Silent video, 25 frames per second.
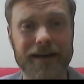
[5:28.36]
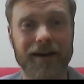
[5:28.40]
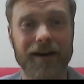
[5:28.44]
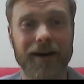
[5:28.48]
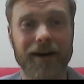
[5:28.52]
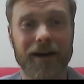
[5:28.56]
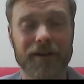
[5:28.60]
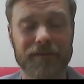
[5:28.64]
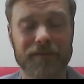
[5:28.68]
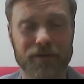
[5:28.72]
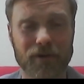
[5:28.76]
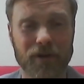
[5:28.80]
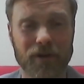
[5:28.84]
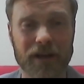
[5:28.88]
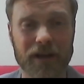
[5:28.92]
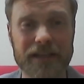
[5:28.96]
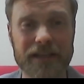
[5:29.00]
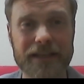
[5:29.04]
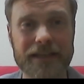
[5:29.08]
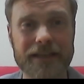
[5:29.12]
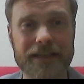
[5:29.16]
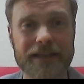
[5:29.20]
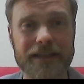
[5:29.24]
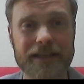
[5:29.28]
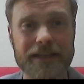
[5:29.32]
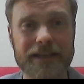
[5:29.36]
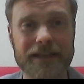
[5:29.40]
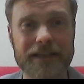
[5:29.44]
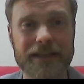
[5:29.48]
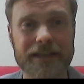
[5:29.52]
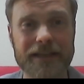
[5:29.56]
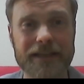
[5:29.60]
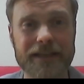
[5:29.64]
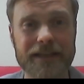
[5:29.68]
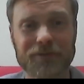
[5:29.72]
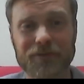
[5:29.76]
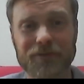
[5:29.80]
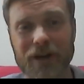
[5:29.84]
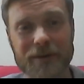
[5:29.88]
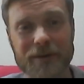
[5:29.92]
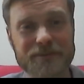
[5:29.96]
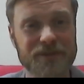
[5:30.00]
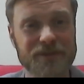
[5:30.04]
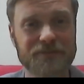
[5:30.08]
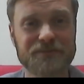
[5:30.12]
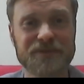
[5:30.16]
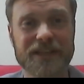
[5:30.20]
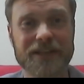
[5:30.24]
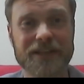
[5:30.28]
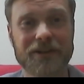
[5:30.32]
if you're lucky. Then you grab
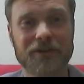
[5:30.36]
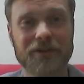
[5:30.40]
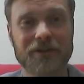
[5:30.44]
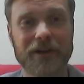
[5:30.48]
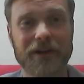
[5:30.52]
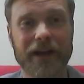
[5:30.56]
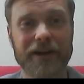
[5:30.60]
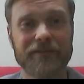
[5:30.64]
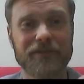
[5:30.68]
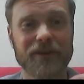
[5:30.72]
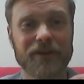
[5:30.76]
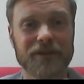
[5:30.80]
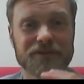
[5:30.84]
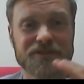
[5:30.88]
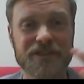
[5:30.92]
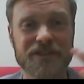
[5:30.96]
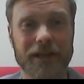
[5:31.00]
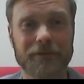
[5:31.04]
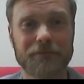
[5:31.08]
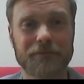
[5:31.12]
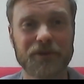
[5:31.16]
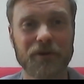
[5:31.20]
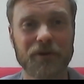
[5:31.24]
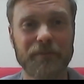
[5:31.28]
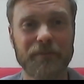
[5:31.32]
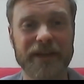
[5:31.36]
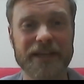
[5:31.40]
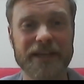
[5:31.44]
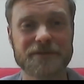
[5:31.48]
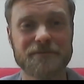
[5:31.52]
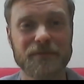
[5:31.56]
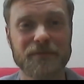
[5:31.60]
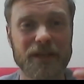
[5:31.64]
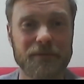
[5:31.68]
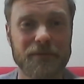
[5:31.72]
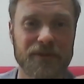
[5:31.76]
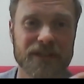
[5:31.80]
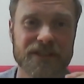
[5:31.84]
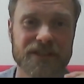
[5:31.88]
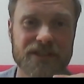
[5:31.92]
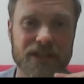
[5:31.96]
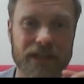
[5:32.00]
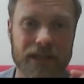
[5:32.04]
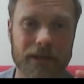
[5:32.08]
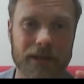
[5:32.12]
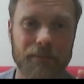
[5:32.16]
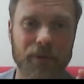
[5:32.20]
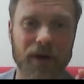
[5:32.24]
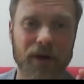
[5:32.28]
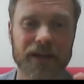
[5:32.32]
some dinner, have a little chat with your mates, maybe a
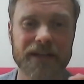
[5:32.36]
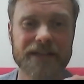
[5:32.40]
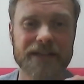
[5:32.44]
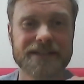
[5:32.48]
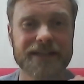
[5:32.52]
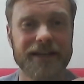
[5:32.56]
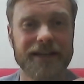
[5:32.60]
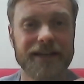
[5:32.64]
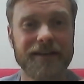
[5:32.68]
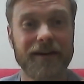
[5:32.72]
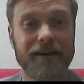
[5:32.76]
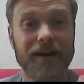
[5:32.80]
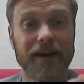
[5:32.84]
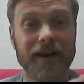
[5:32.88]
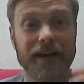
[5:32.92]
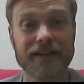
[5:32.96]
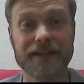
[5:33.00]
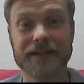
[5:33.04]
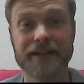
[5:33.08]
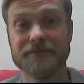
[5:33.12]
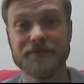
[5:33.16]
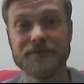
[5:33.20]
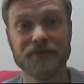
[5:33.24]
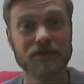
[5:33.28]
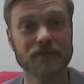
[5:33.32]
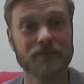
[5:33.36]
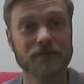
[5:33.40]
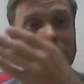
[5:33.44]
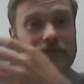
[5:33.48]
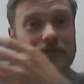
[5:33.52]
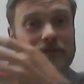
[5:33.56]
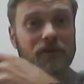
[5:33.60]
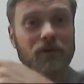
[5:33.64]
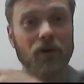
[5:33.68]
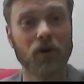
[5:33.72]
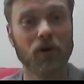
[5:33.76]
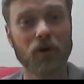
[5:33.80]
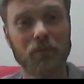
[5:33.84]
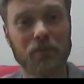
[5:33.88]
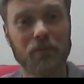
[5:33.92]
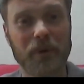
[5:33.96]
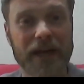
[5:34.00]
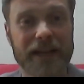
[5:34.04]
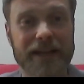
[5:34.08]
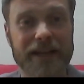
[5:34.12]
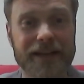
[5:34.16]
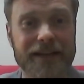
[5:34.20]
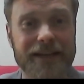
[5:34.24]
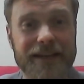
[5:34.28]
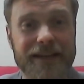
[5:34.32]
cheeky pint, and then you go to
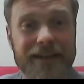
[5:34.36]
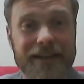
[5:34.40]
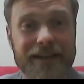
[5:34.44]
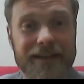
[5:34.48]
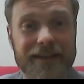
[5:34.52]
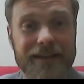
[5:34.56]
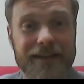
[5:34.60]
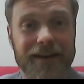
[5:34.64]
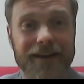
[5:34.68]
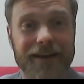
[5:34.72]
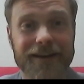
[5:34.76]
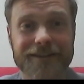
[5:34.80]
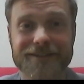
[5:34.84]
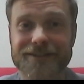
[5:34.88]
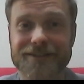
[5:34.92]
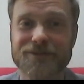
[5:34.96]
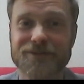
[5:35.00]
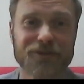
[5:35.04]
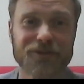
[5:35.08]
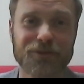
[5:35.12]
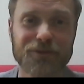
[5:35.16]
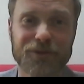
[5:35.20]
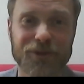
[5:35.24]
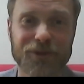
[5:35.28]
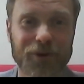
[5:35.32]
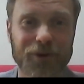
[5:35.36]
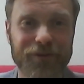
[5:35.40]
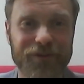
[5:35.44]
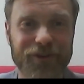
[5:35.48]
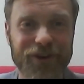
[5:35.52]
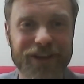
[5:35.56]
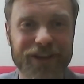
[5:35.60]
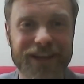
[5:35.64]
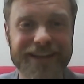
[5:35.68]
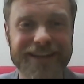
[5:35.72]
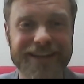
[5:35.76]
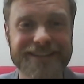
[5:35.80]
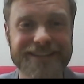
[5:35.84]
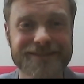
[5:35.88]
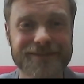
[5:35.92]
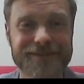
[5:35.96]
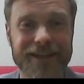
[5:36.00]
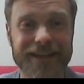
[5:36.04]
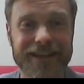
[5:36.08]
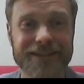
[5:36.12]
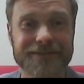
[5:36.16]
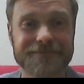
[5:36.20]
bed just to do it over again next day.